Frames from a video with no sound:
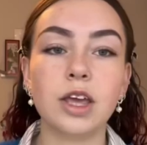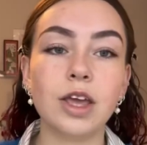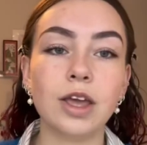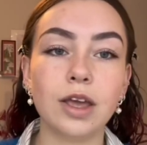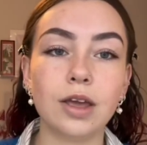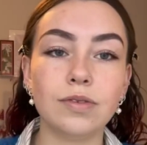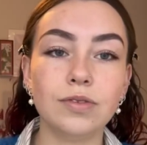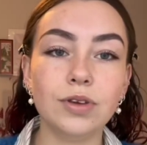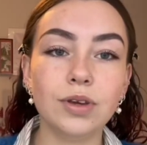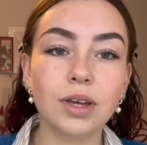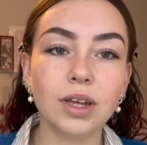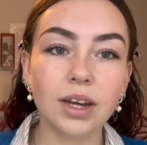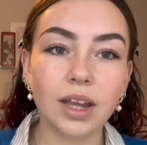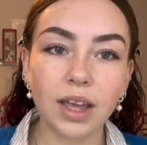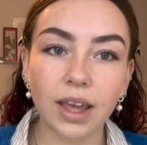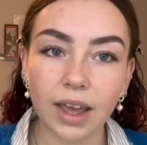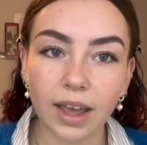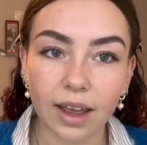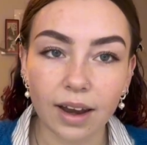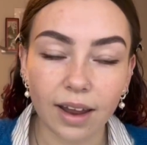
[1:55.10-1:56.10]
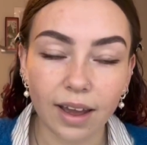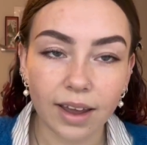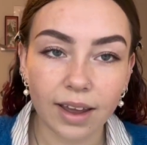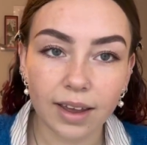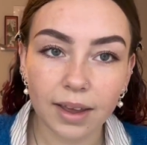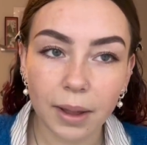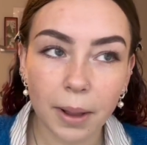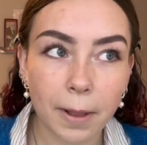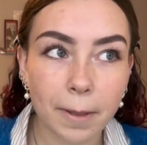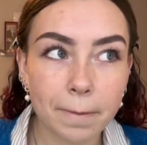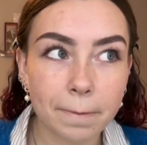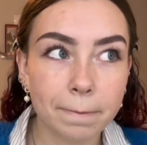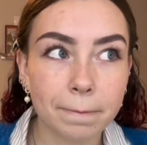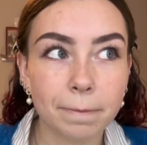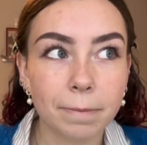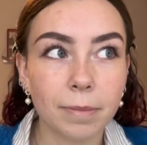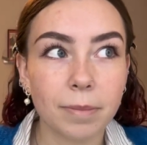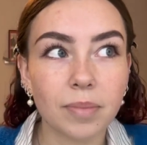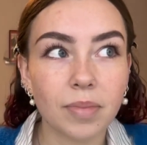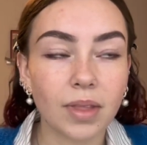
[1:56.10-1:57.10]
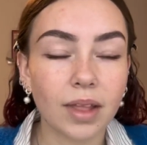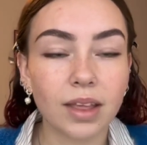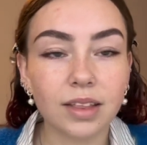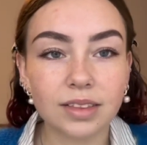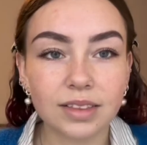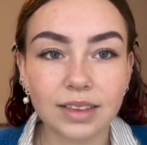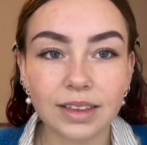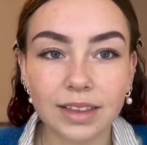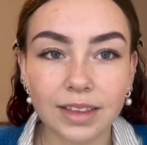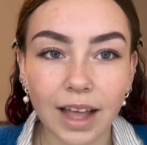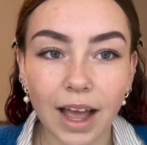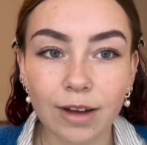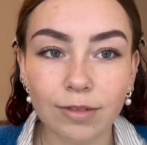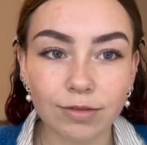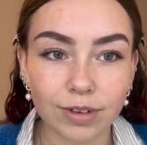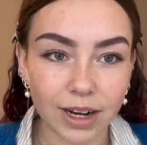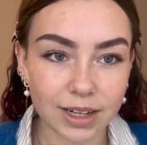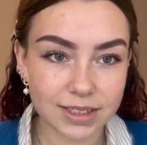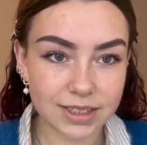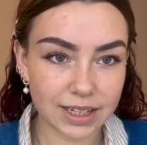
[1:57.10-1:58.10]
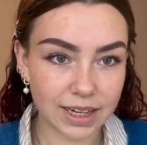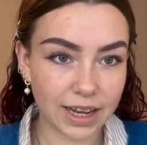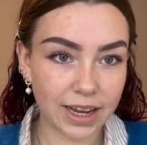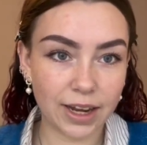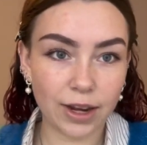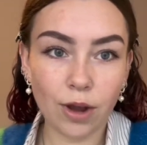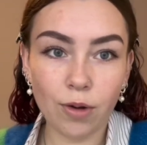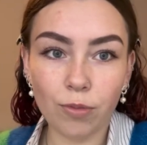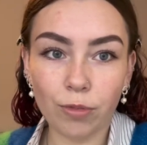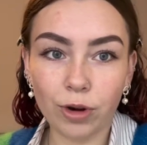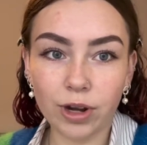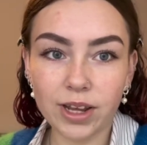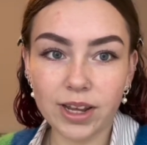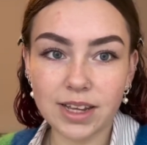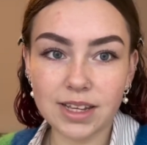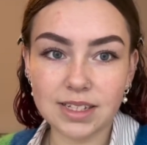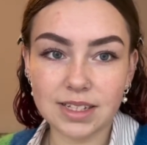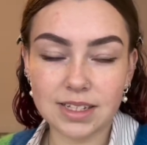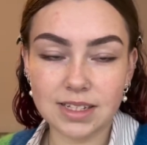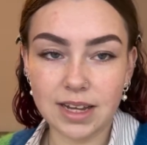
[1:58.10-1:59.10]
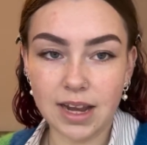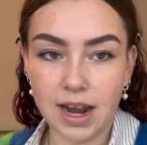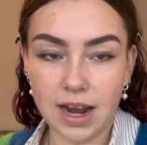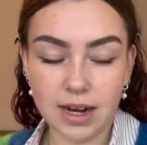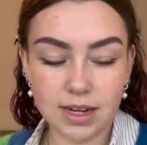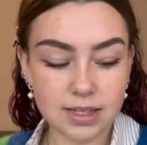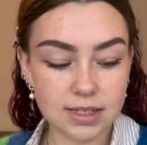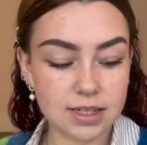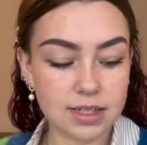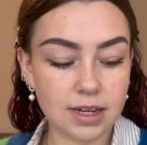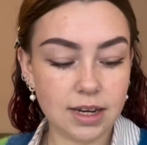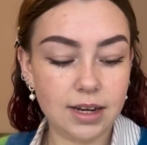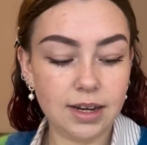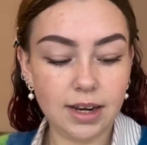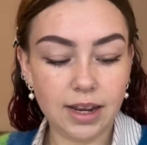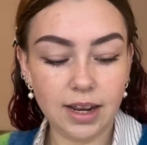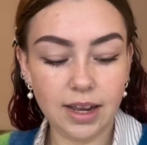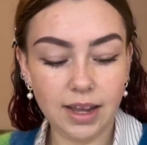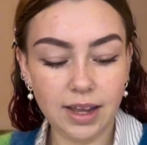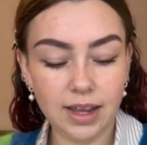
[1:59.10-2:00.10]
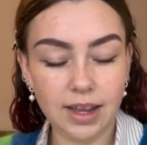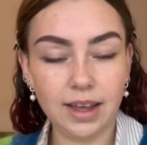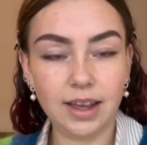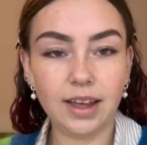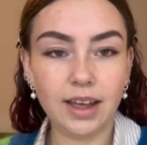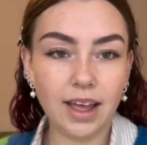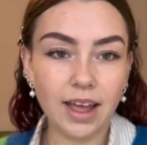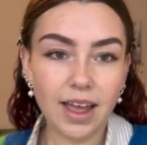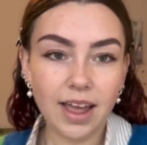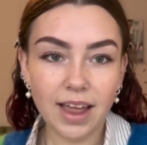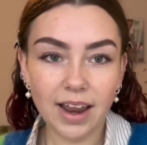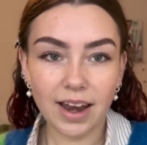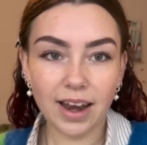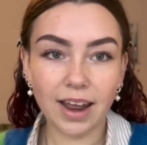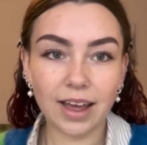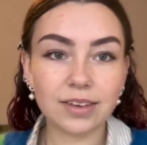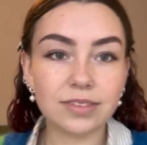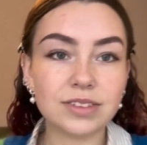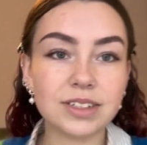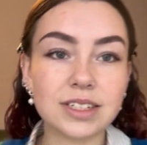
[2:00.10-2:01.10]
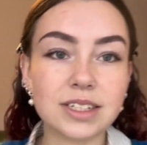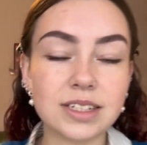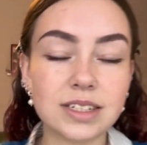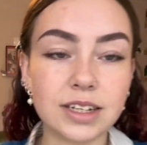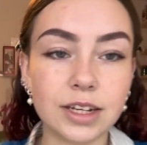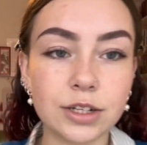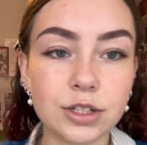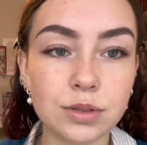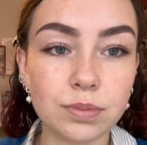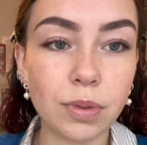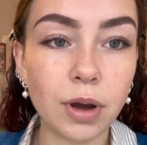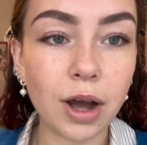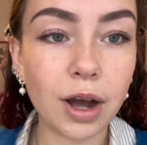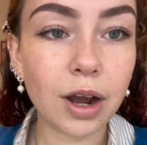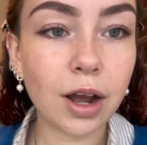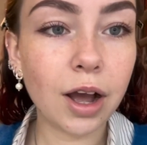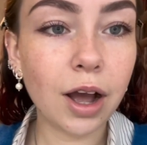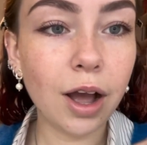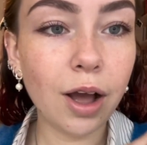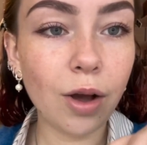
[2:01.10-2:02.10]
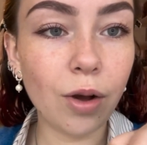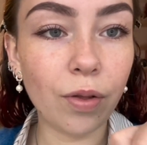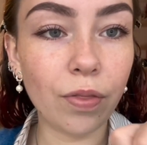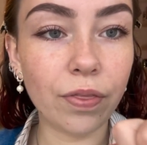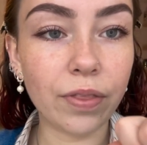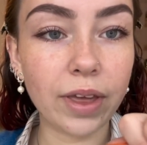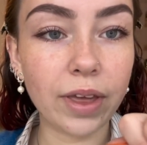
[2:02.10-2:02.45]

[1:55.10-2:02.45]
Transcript: If you can hear like that rattling, what it is I accidentally left a stitch marker on the